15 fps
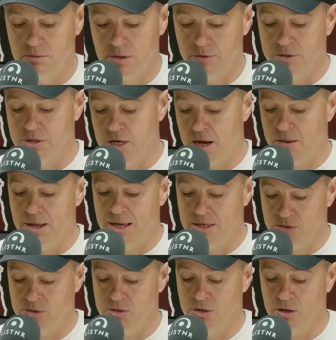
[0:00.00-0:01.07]
Rohit Sharma
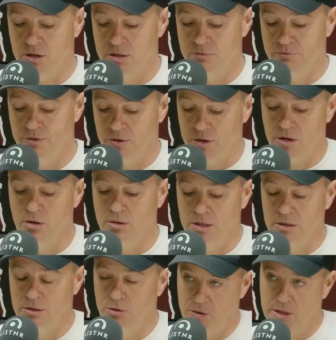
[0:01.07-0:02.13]
has retired. Virat
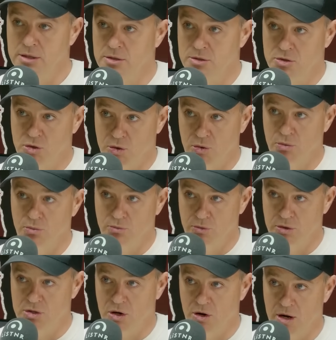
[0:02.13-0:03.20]
Kohli looking to
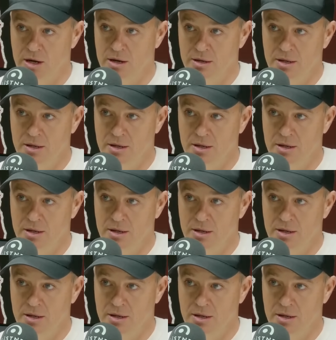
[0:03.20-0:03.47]
retire.